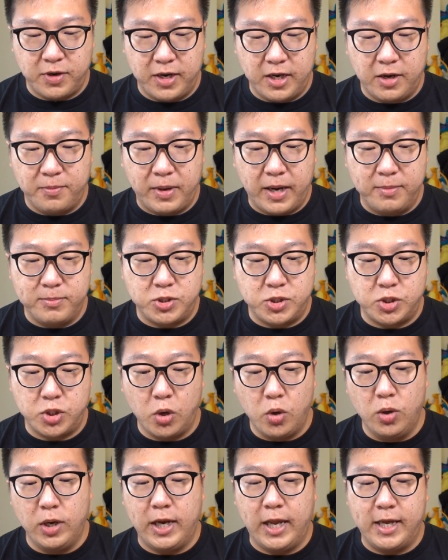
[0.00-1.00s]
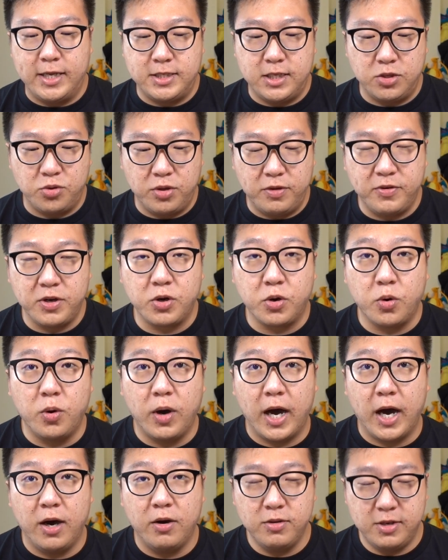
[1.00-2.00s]
right now, but I'm so lazy to even
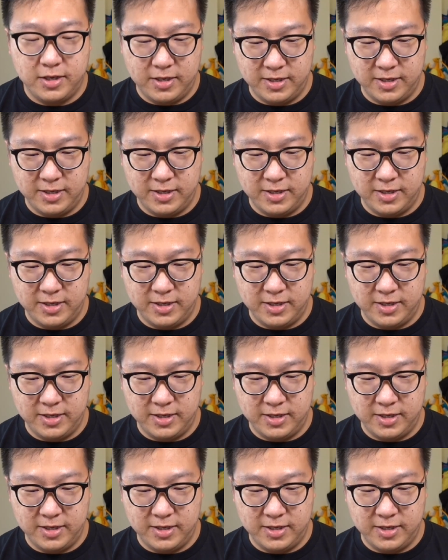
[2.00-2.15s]
go out